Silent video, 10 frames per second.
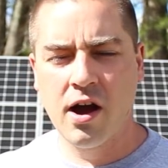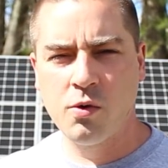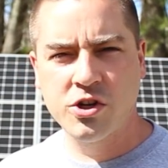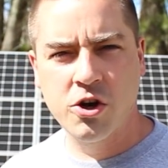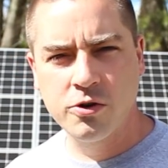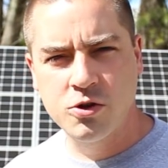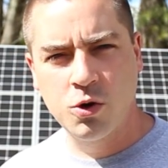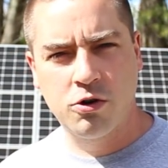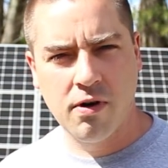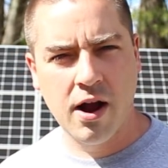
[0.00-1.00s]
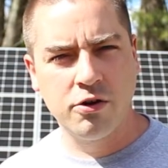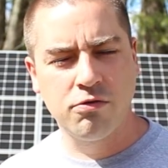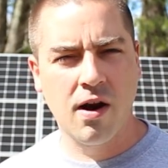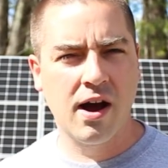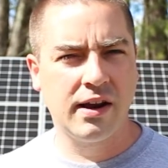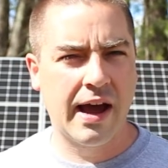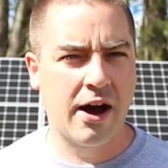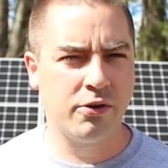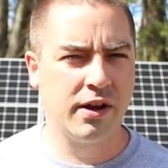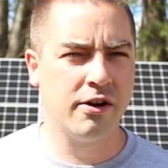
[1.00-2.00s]
which goes to a ground rod
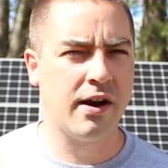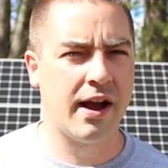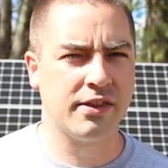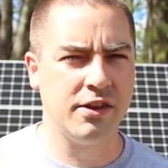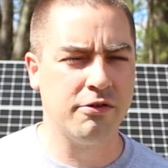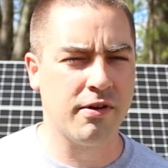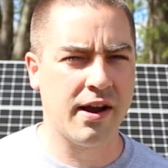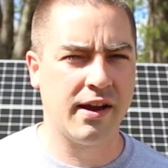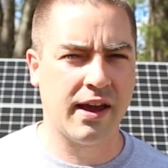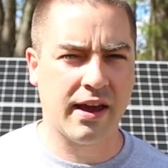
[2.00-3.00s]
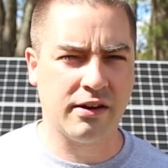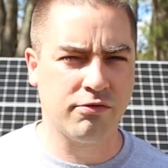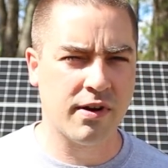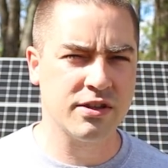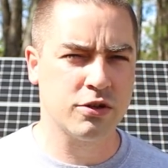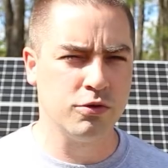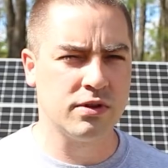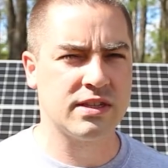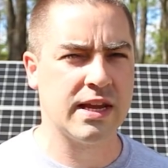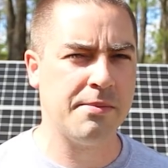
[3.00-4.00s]
out here at the array and runs through
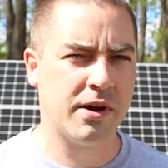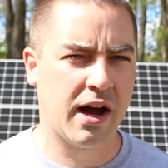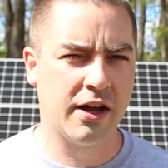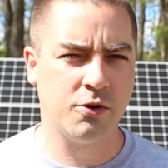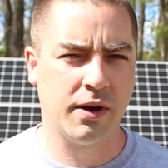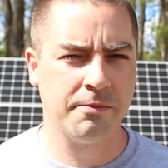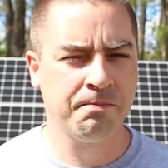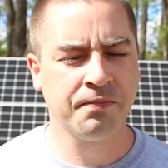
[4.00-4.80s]
the same conduit.